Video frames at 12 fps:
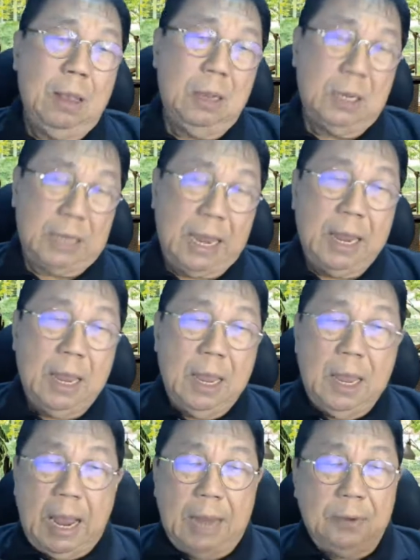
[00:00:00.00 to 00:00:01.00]
Okay,
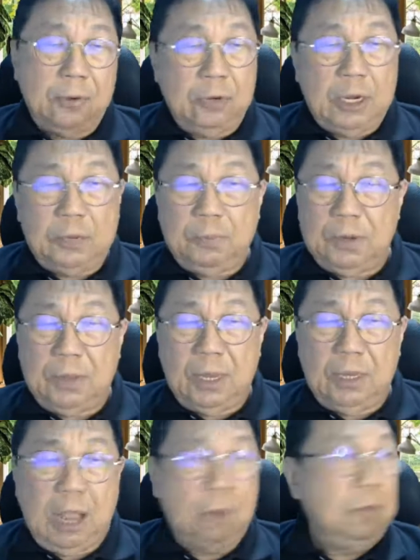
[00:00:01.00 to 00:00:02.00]
and through this business
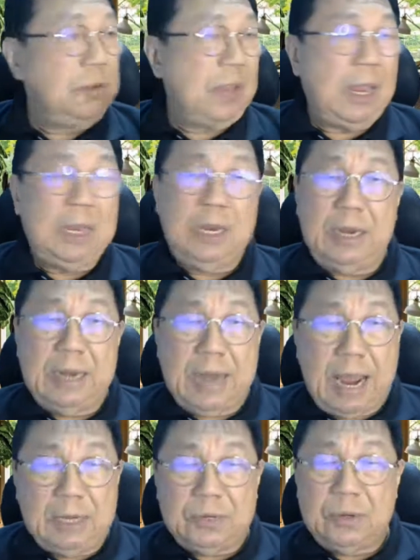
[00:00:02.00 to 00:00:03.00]
now we stay in a
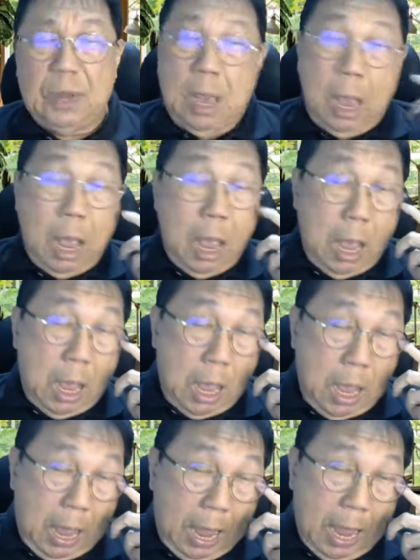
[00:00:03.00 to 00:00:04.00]
nice
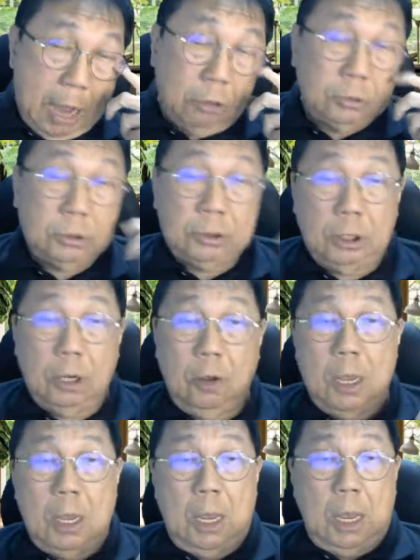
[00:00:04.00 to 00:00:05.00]
house,
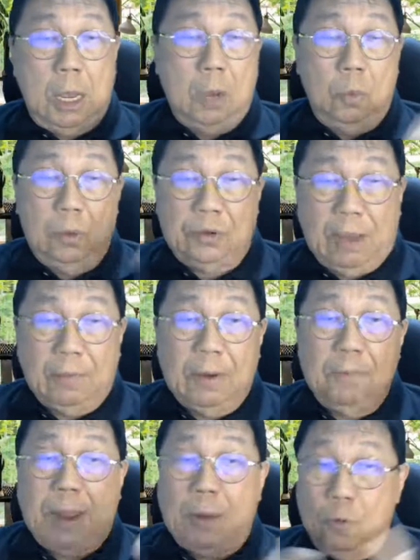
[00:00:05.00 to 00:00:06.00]
with
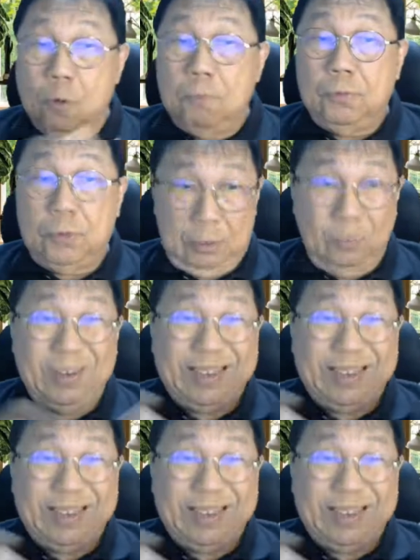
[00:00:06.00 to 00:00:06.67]
7 bedrooms.